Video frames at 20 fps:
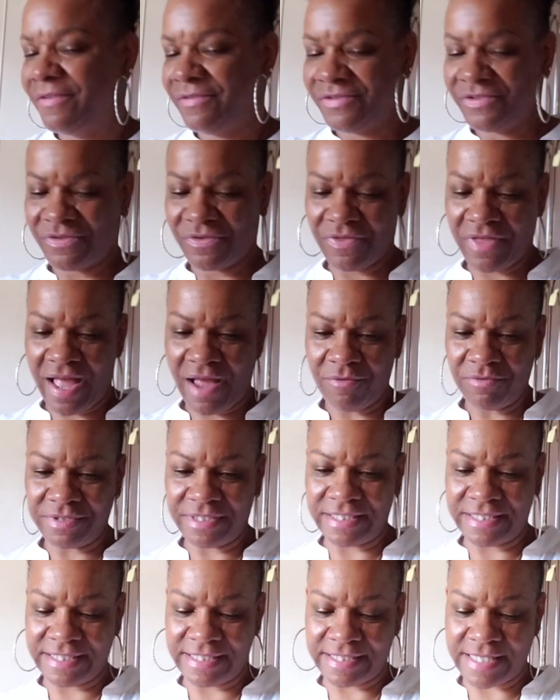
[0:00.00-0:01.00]
So that
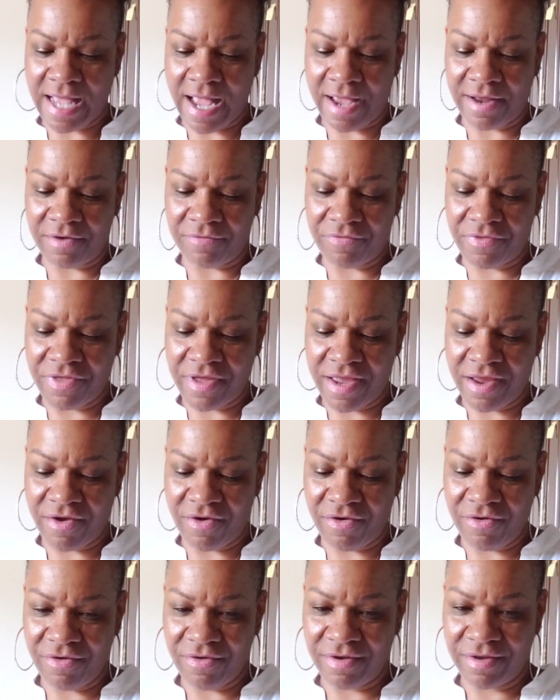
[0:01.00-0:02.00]
was inside of
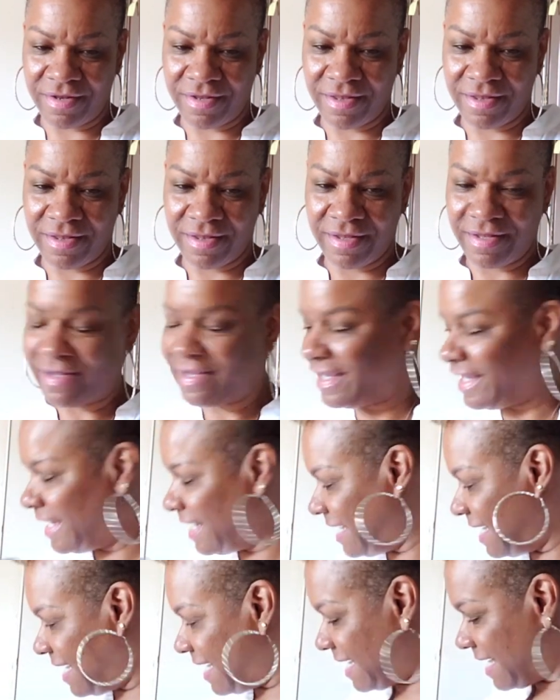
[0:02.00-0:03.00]
there.
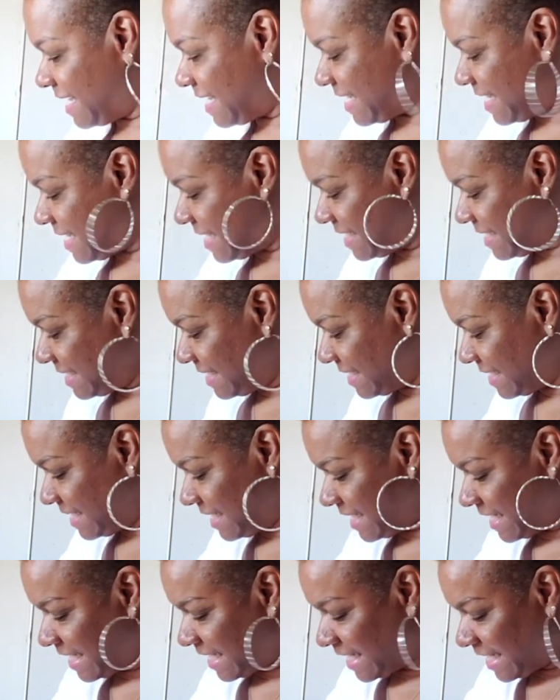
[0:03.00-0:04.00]
And
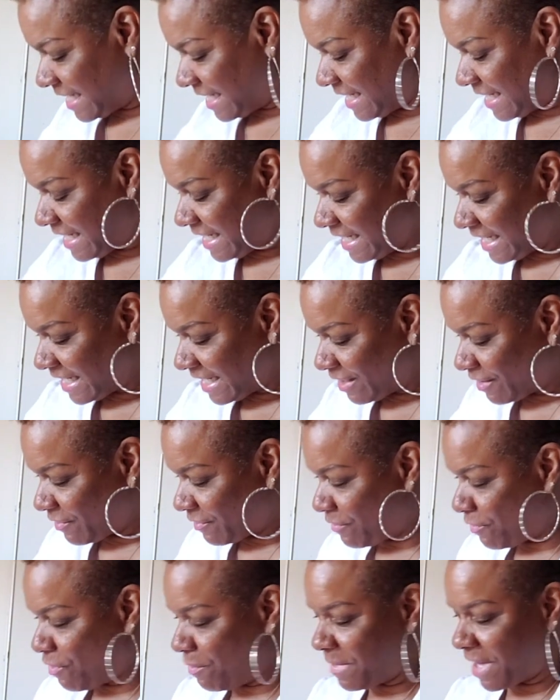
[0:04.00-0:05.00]

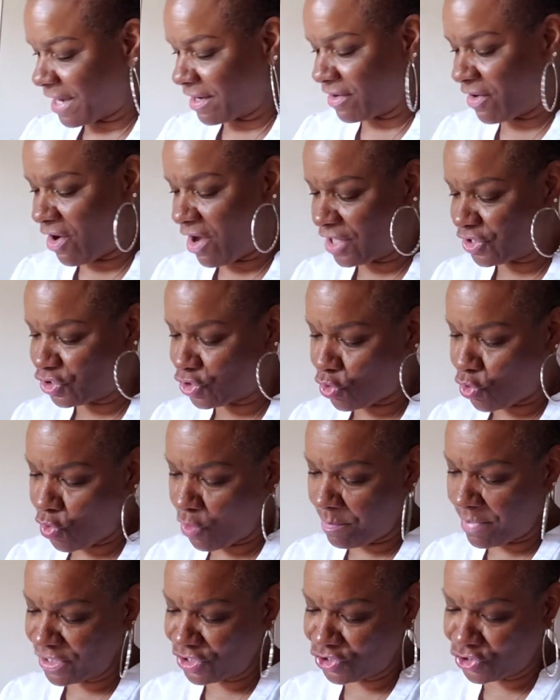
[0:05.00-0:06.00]
oh my gosh, a
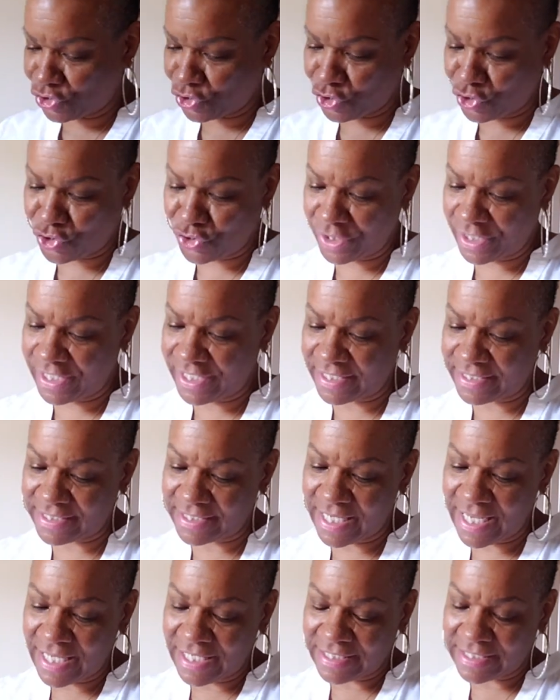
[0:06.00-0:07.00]
whole bunch of goodies.
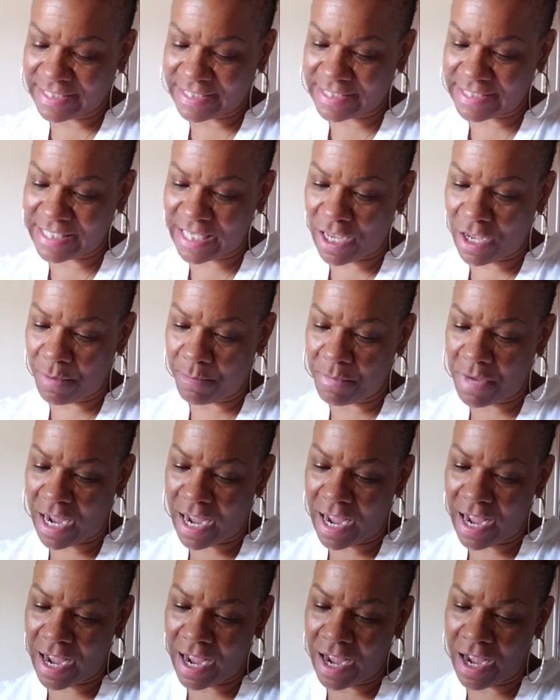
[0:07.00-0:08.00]
Some
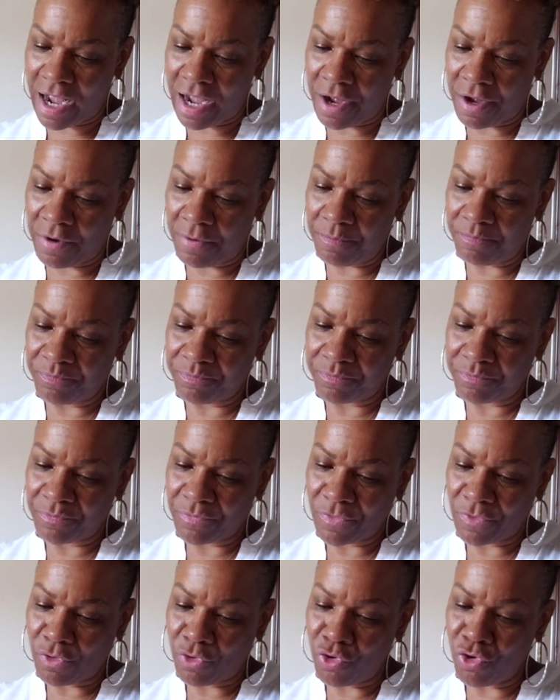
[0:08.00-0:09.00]

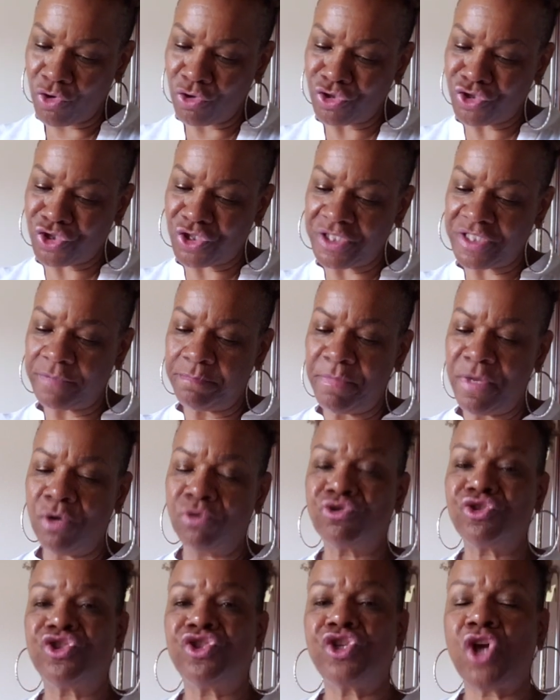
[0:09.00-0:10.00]
Hershey's
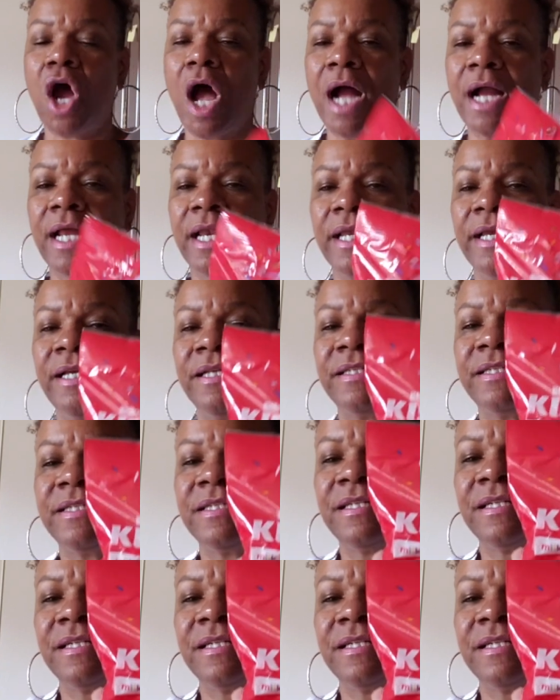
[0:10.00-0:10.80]
milk chocolate.